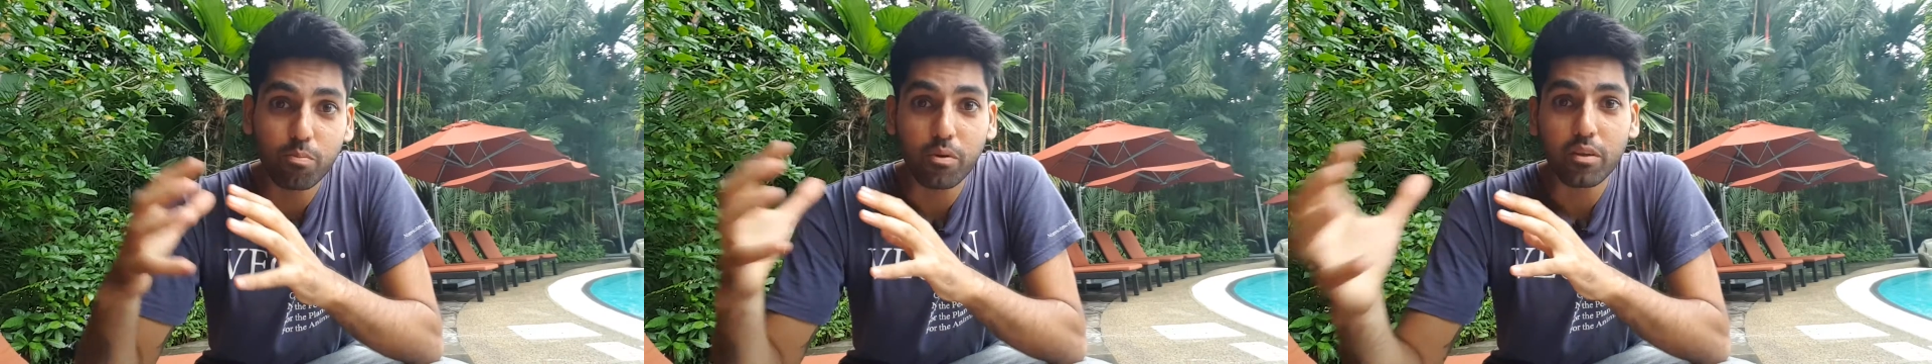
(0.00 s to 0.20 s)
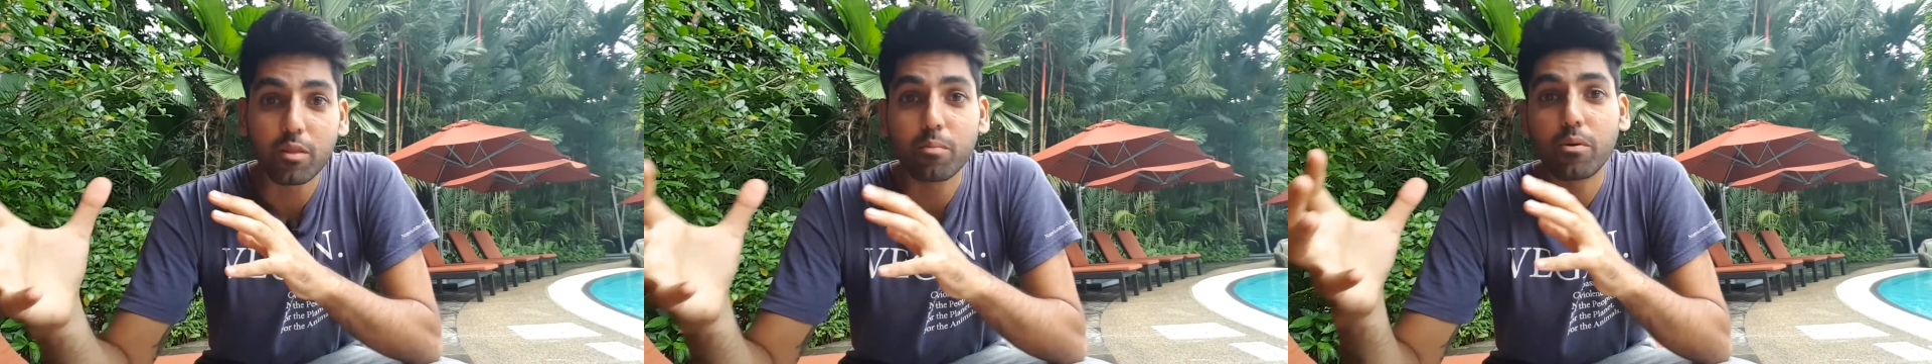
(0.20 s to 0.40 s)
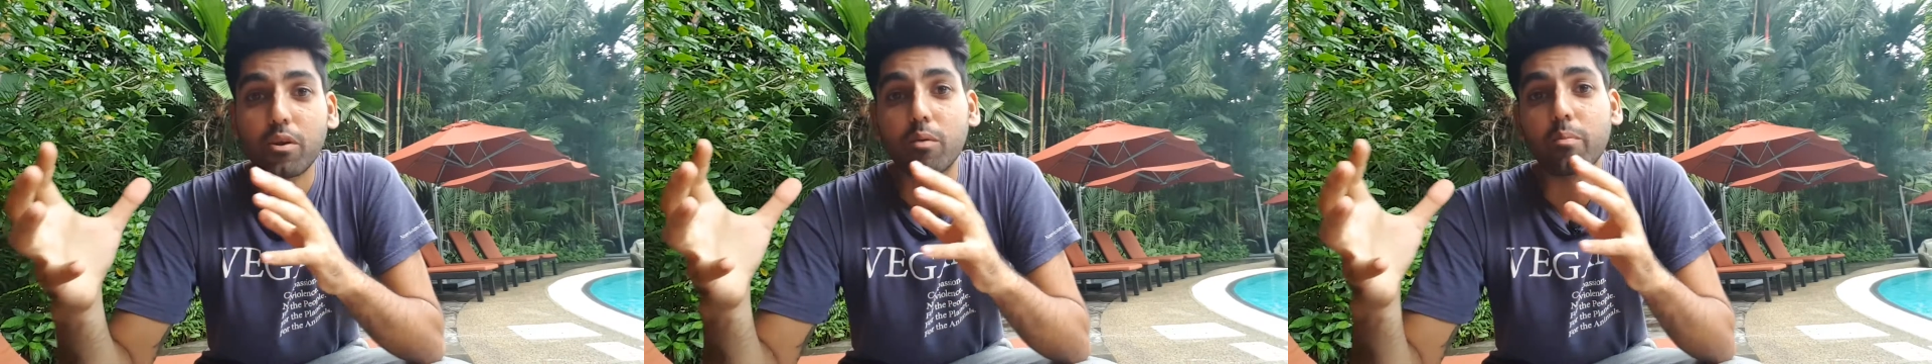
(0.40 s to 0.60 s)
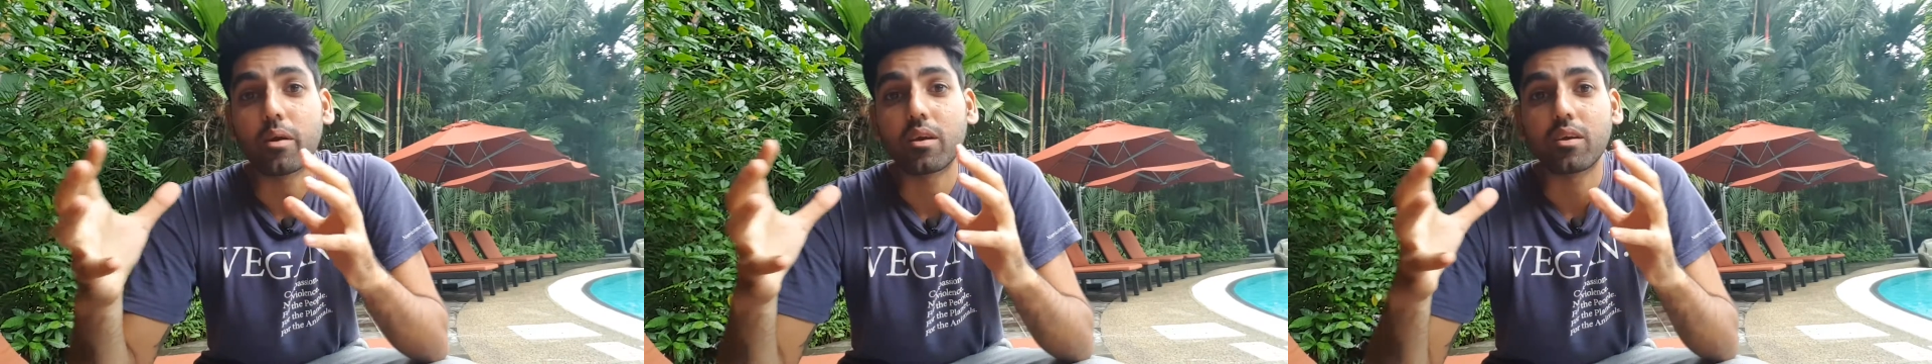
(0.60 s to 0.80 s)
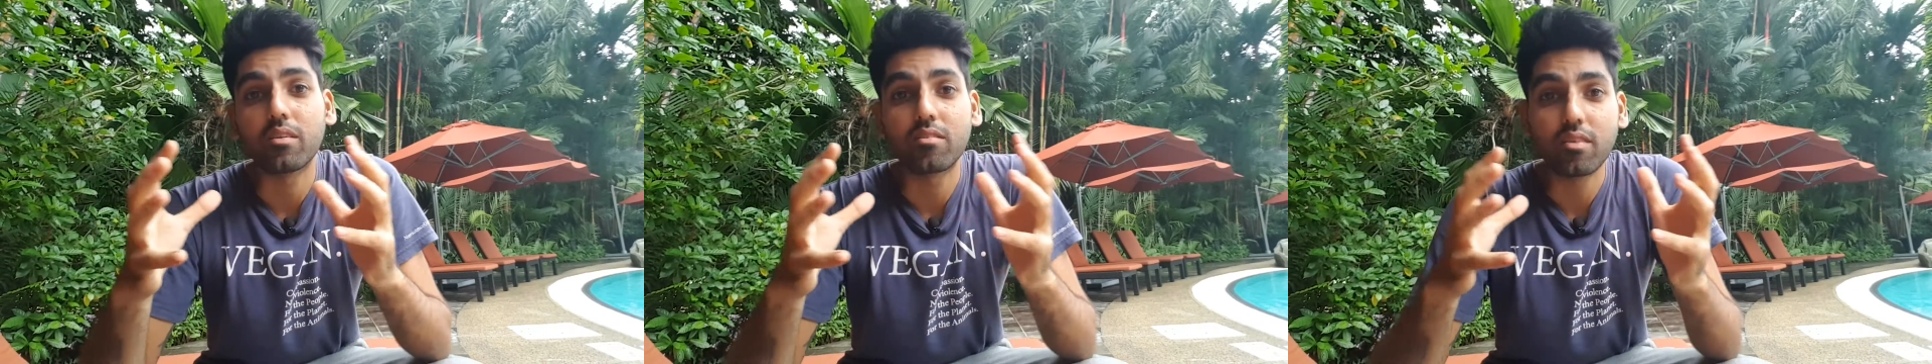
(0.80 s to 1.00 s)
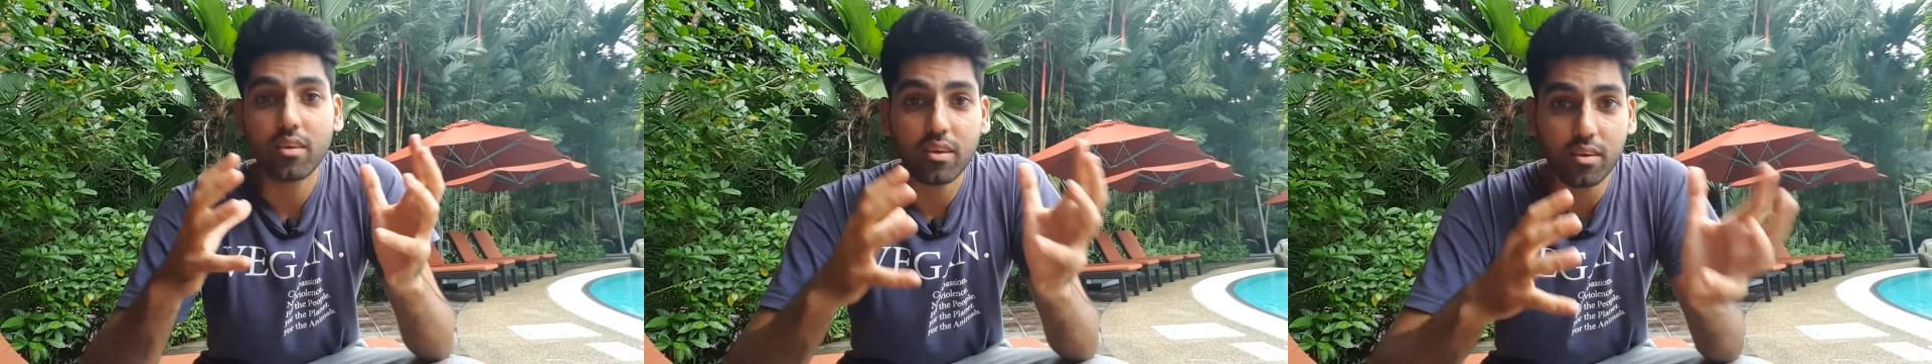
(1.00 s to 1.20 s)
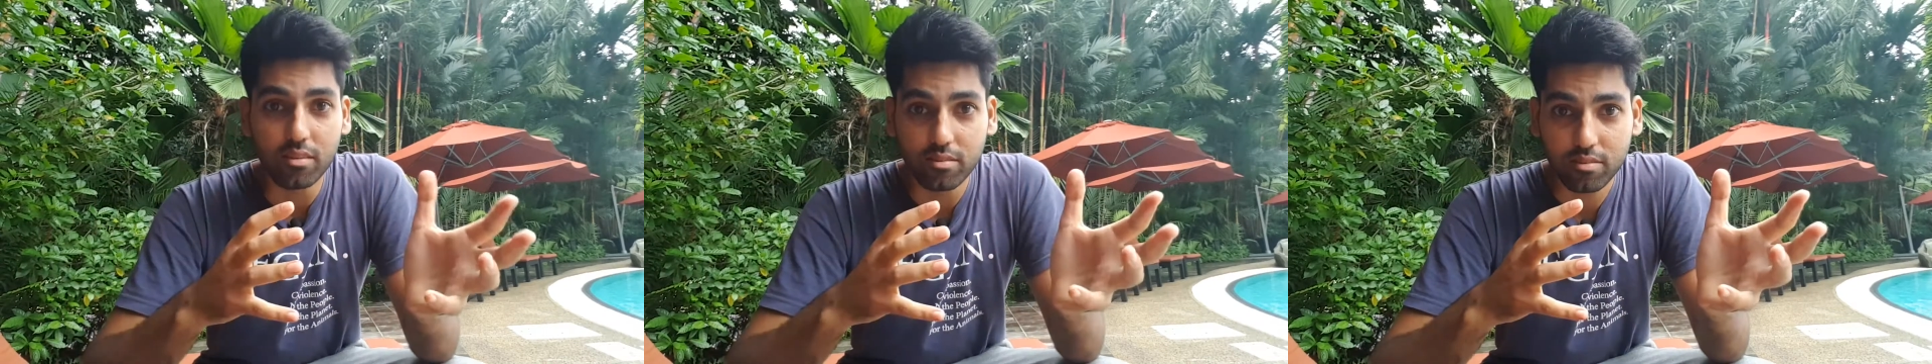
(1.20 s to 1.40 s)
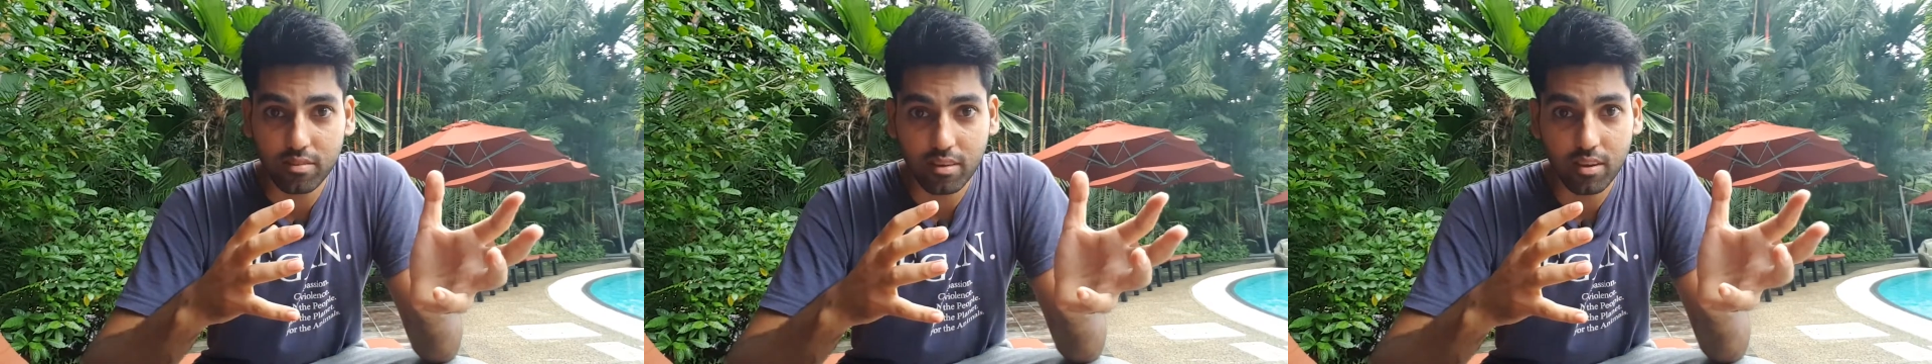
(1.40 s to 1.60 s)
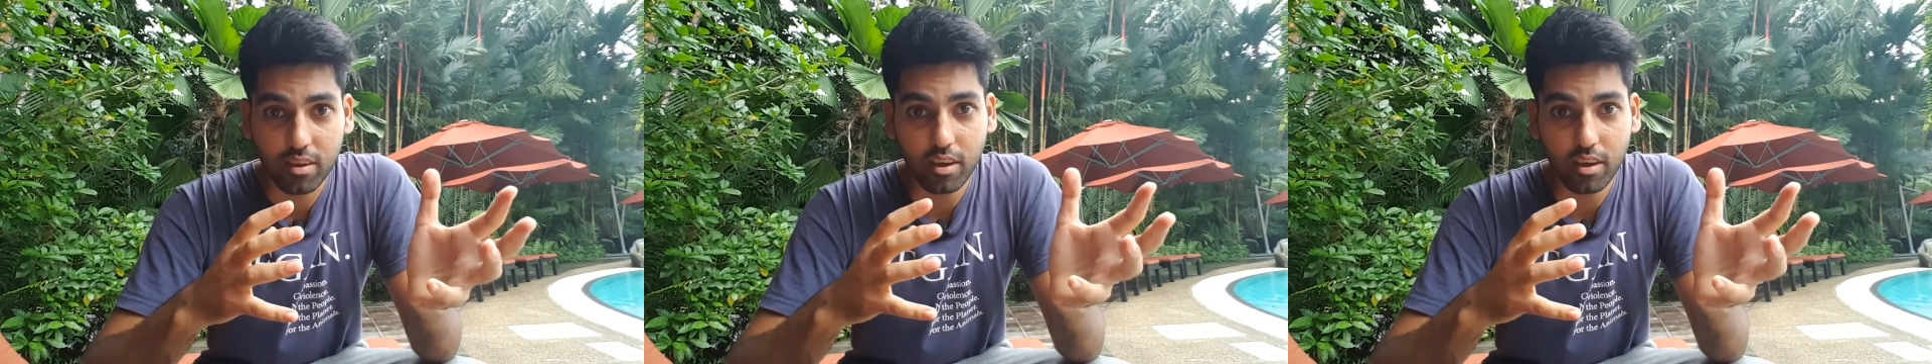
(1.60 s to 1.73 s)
bring the body back into ease,